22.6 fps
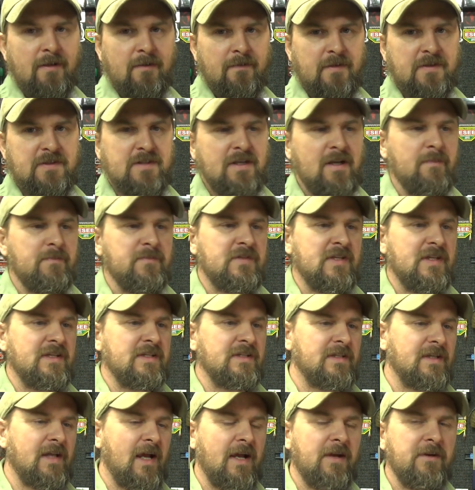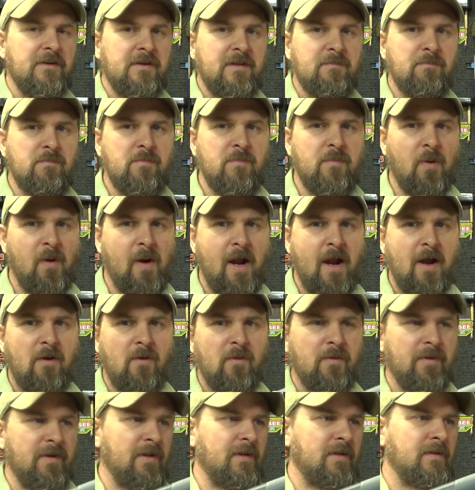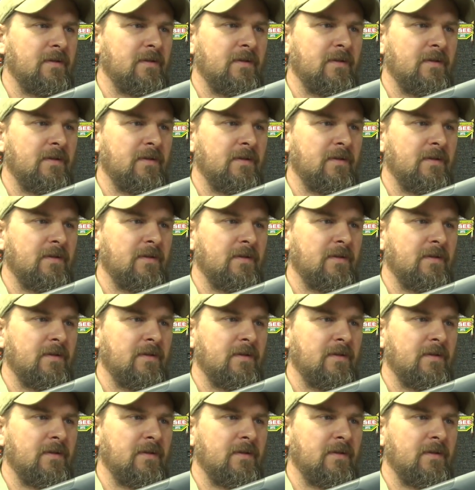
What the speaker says: This comes in coyote brown